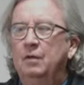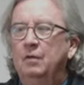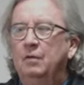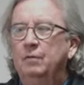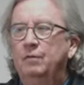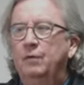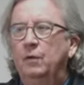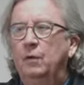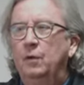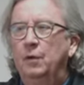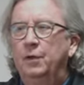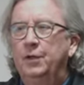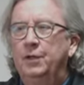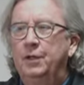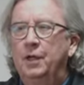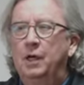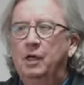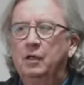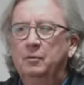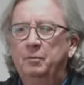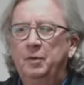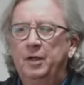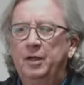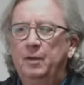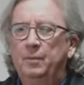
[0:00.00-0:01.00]
For
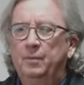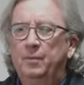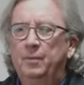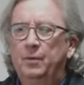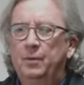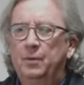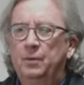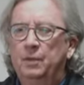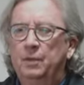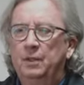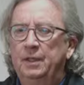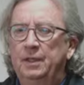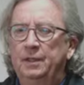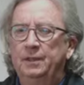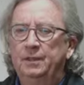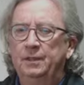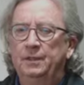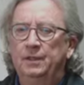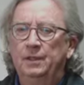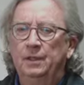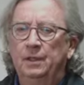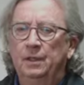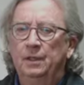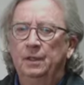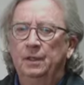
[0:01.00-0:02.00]
young people
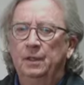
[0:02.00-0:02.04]
and